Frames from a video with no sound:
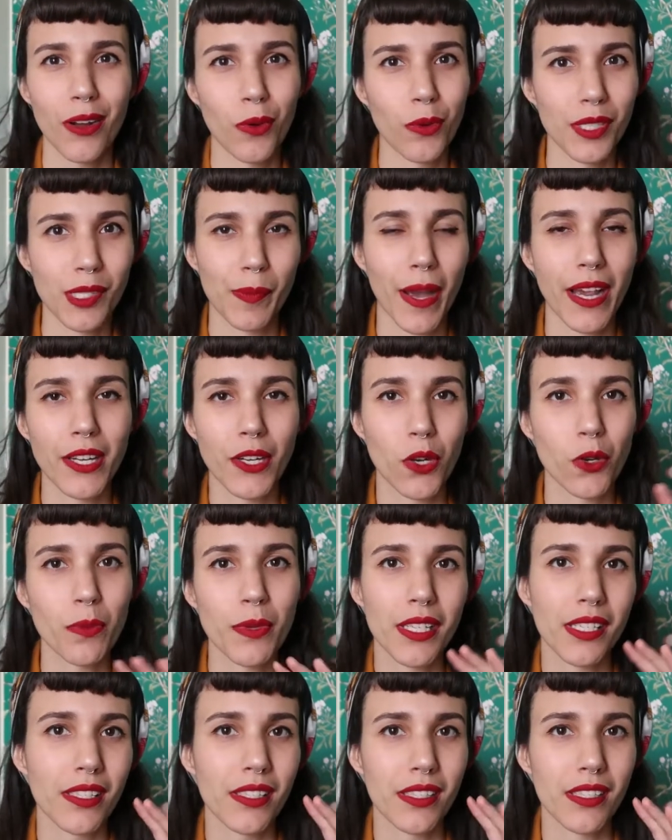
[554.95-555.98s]
was by no
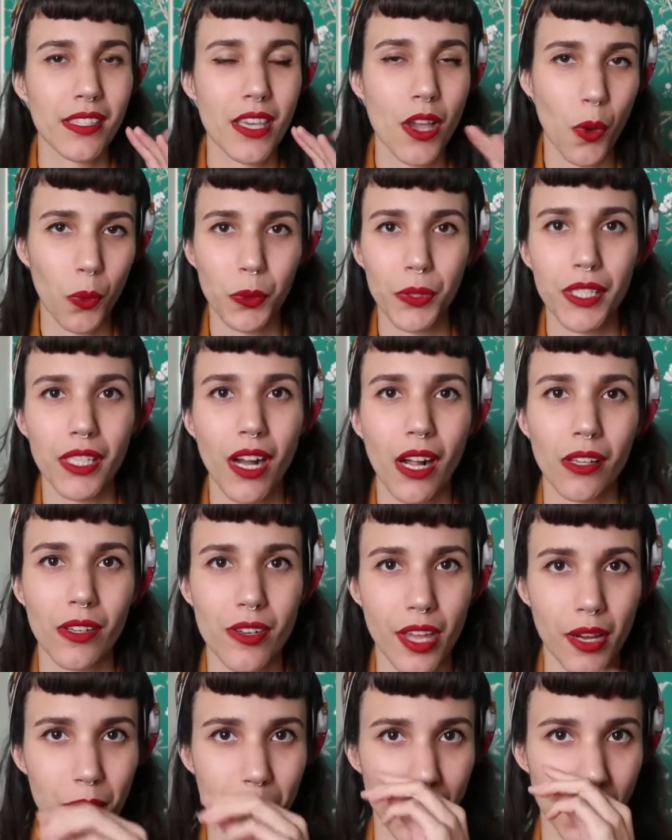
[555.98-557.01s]
means the only
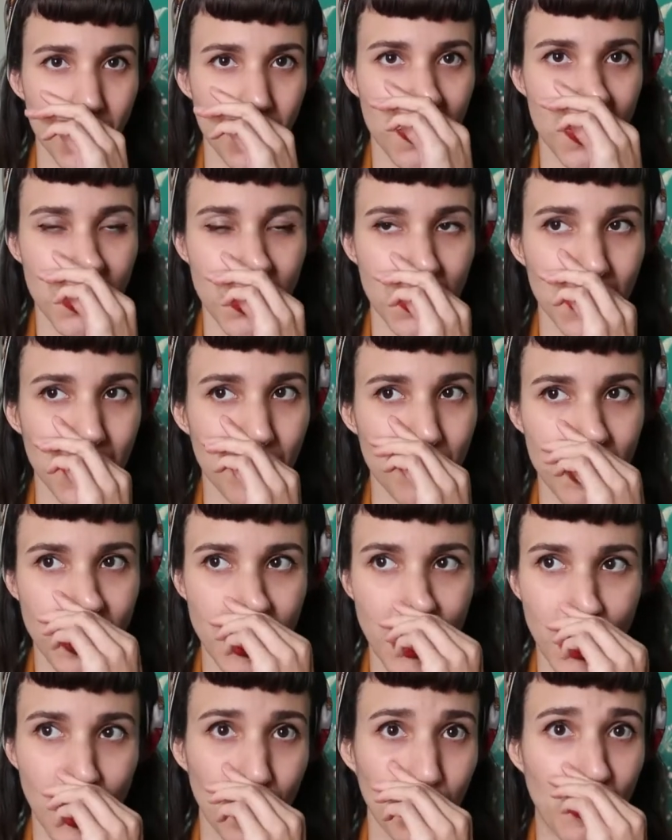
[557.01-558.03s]
color that was used as a
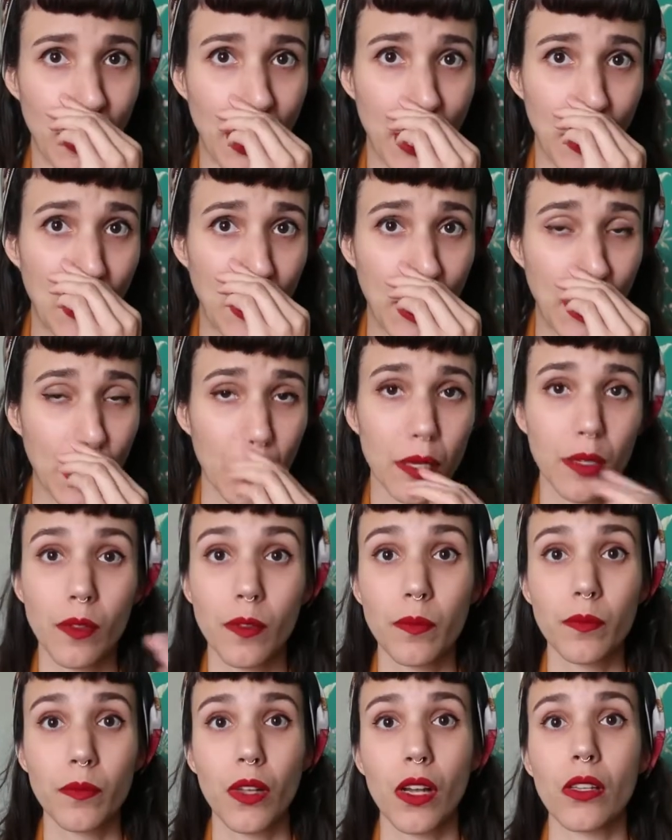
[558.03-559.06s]
lipstick by
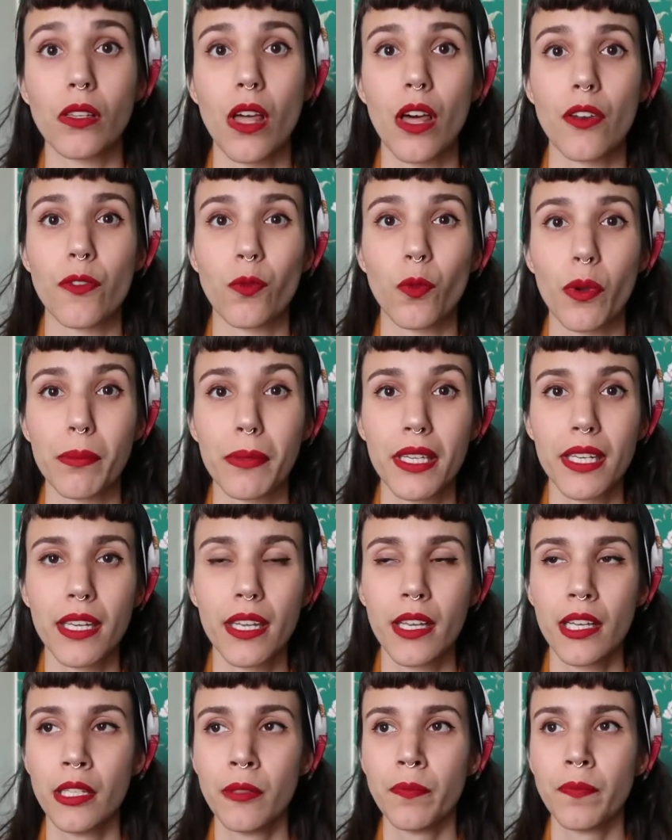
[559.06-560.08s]
a lot of
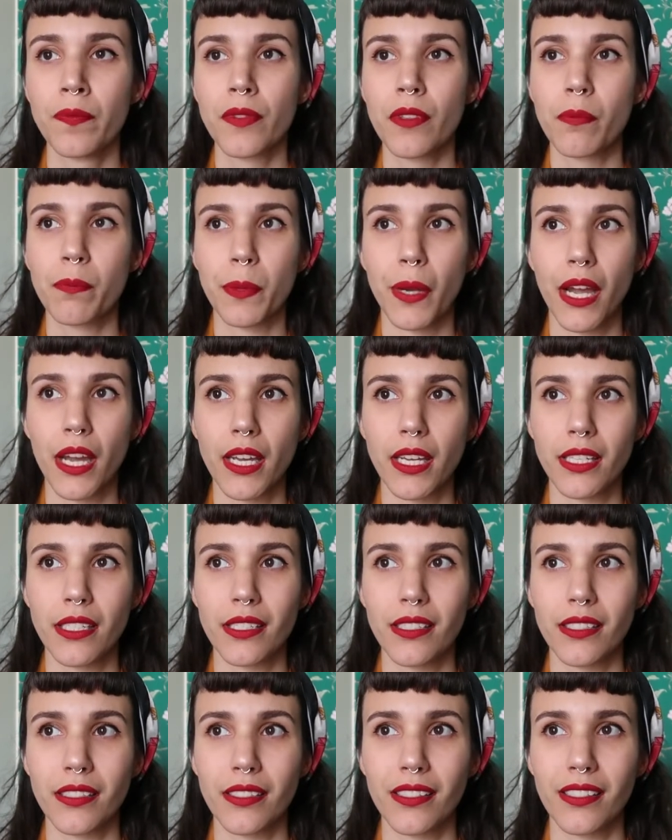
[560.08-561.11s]
women, but
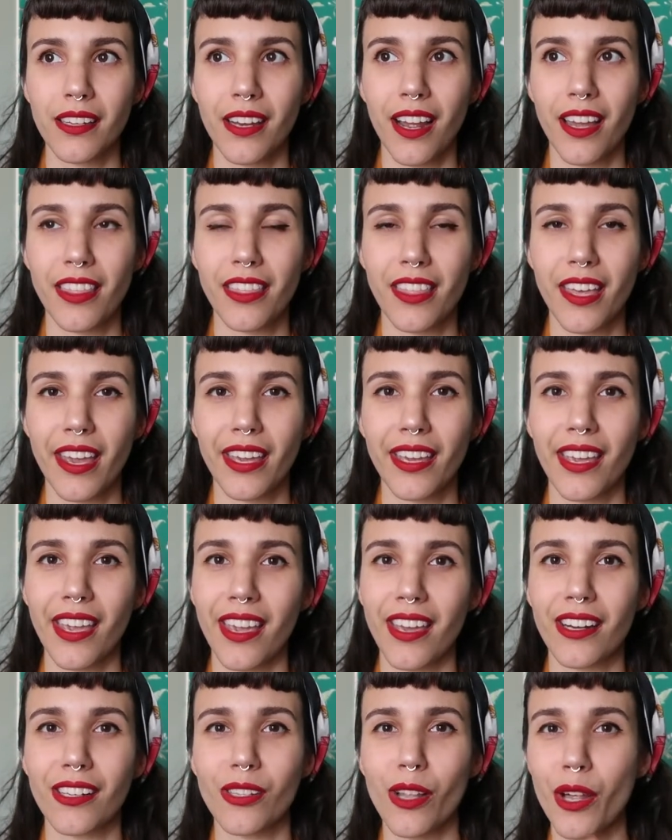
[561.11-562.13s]
I think
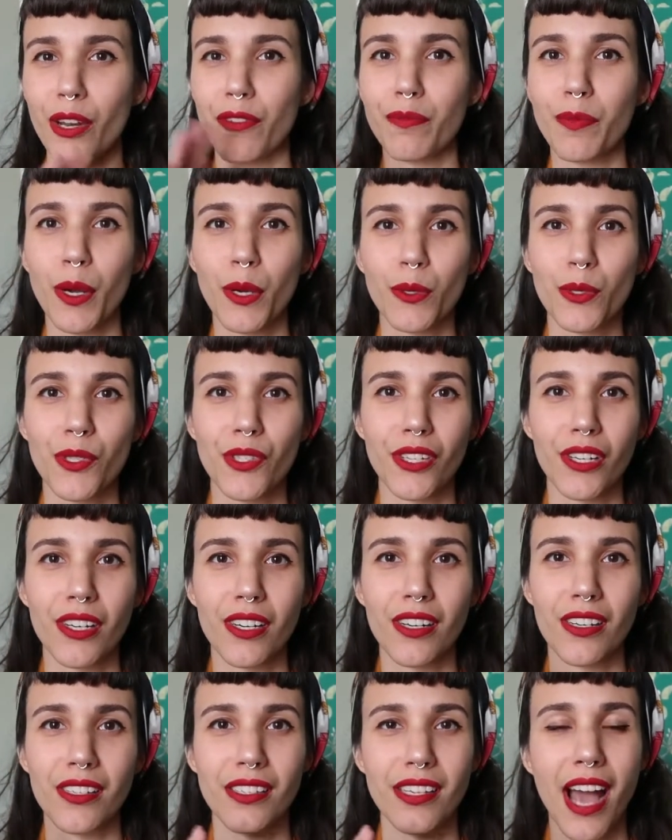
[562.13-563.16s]
in a lot of
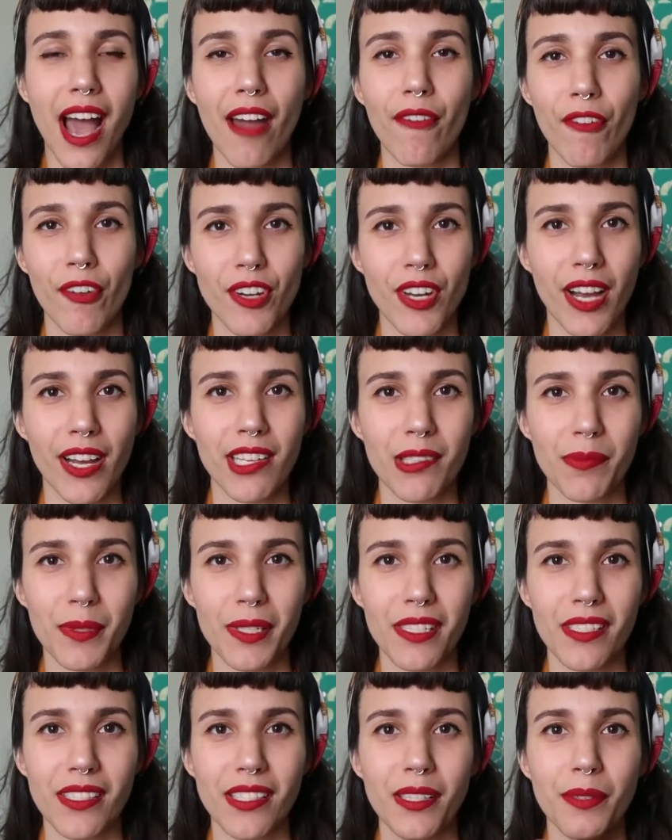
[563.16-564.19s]
posters and
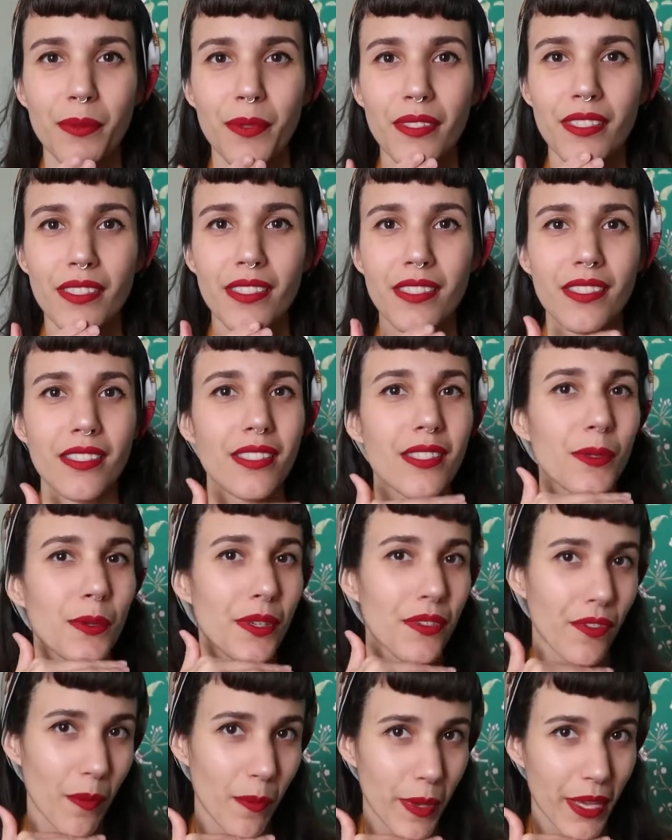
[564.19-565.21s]
advertisements, it was
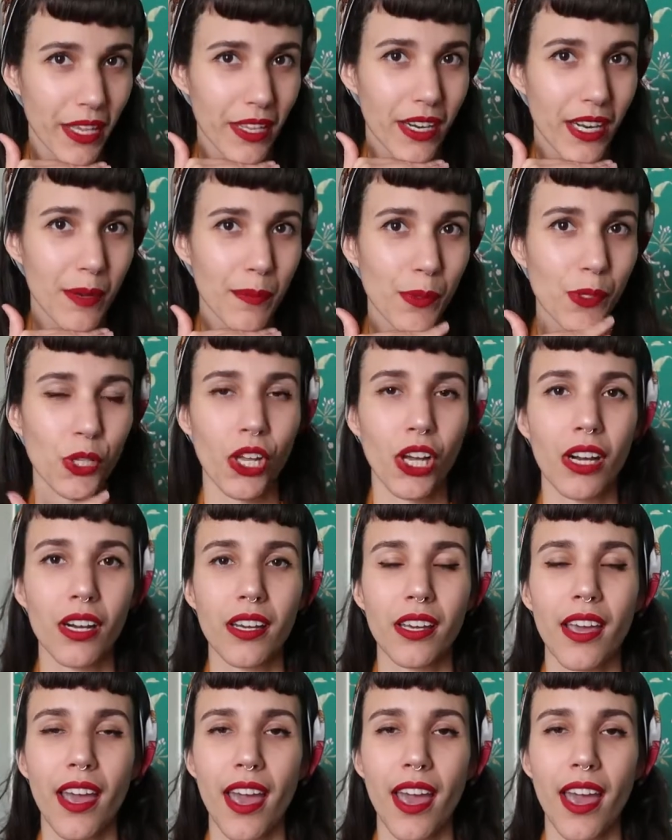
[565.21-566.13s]
sort of a pin-up look,